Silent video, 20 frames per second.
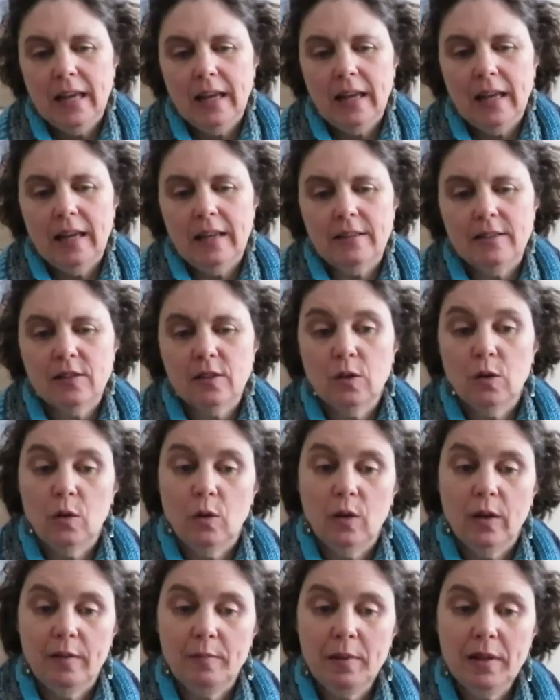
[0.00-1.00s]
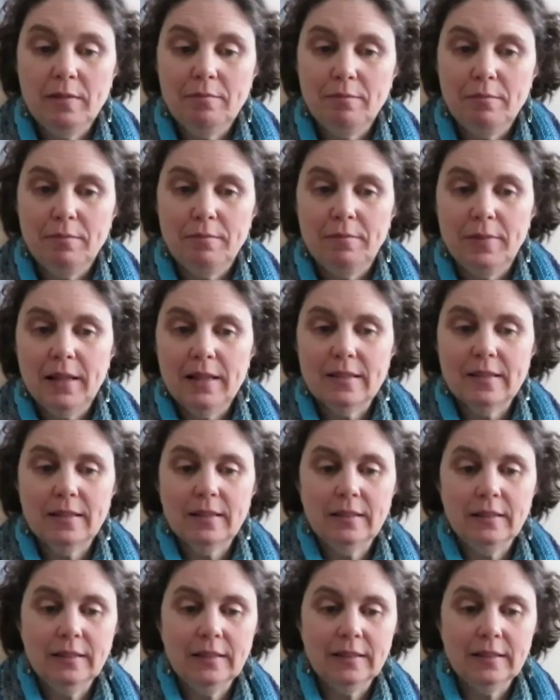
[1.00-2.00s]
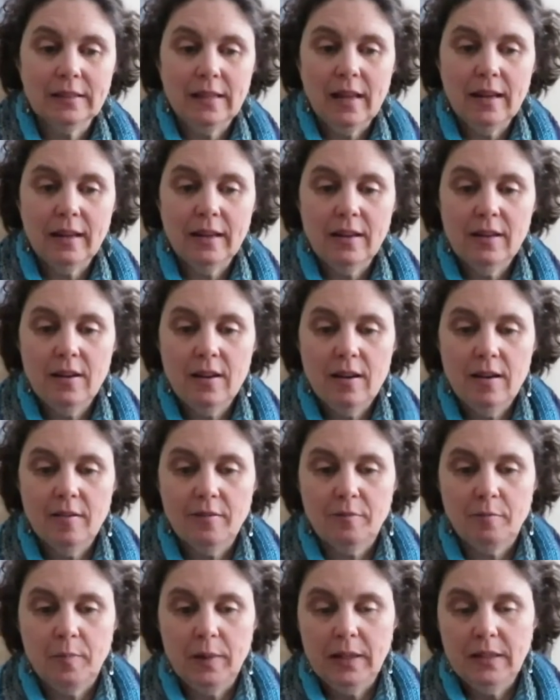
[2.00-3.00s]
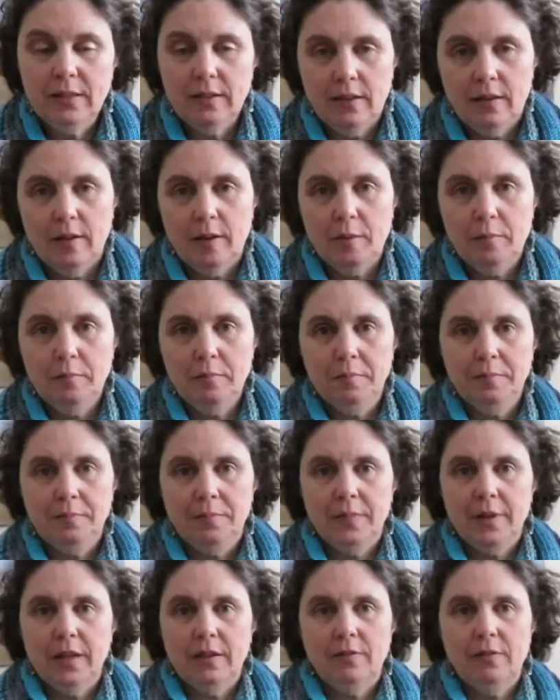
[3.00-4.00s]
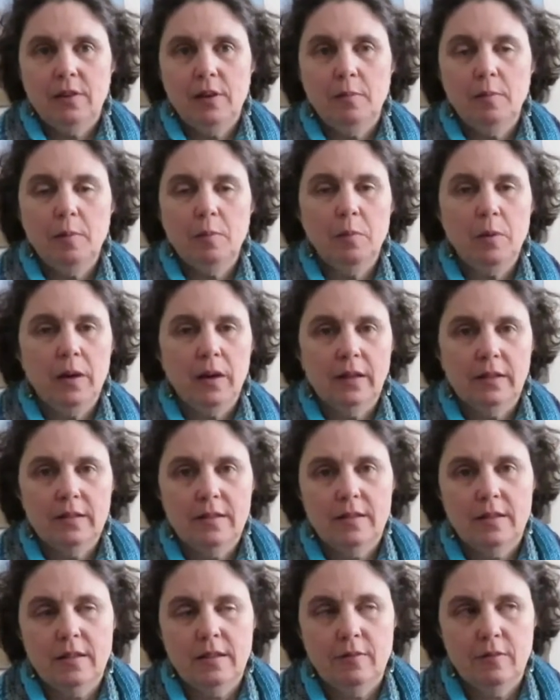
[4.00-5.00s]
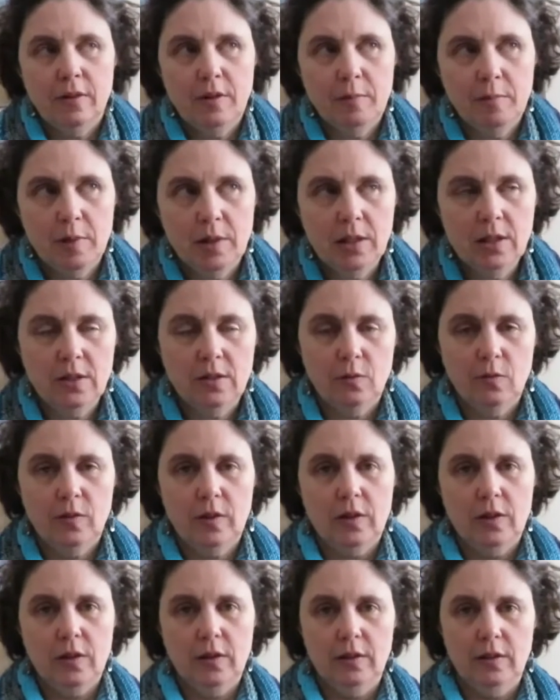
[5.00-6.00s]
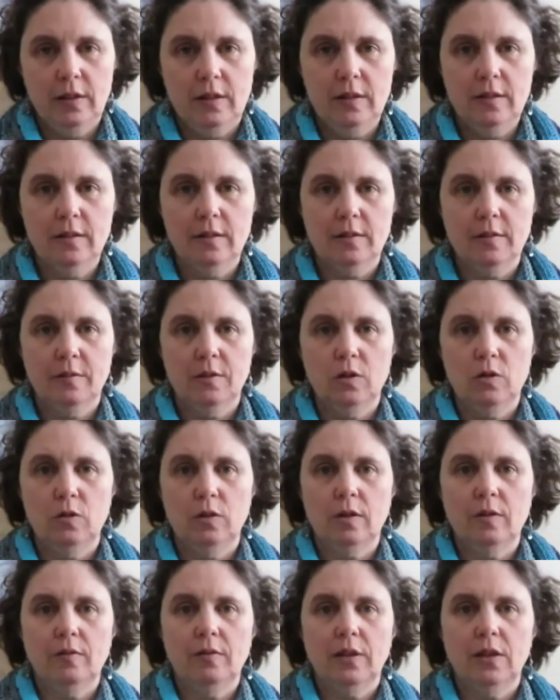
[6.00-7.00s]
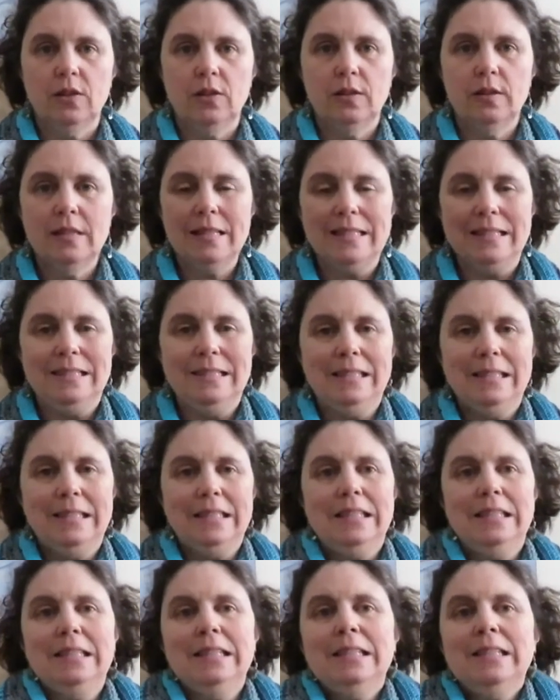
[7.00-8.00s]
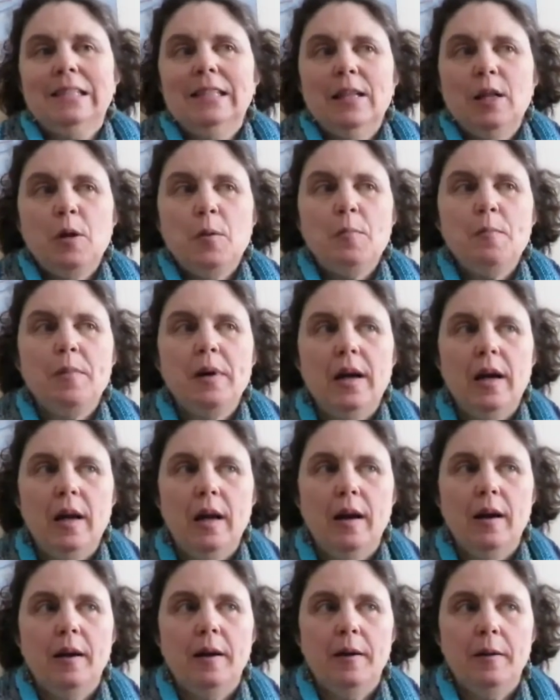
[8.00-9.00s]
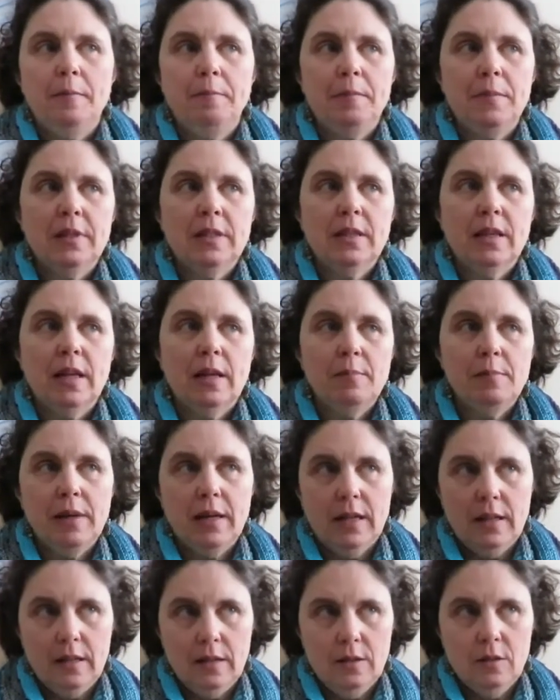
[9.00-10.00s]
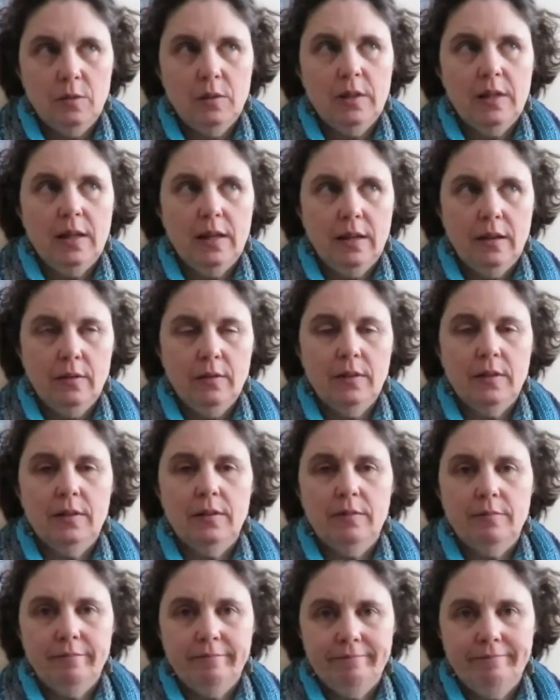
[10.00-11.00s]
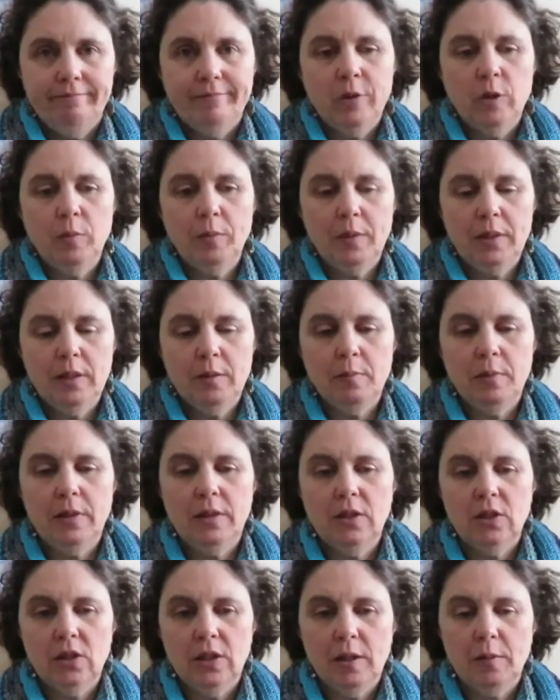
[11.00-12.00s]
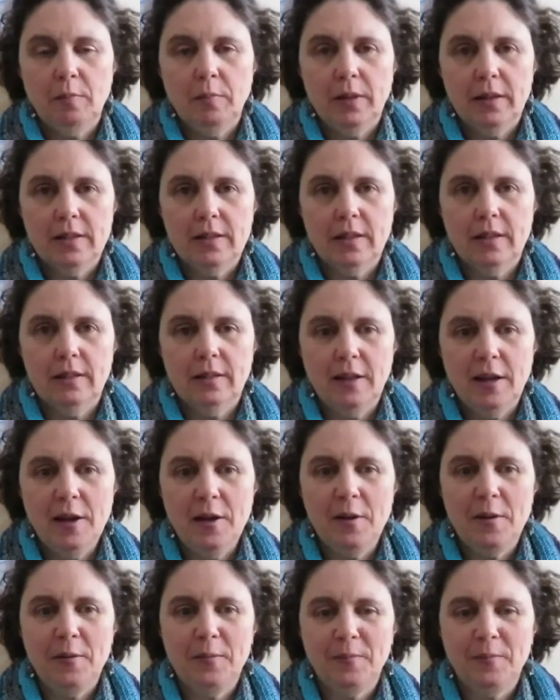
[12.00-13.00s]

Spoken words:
And so I've been basically slacking off big time. I have not been practicing very much over the holidays, true confessions. But it's getting back into it now and hoping to be in shape by Sunday.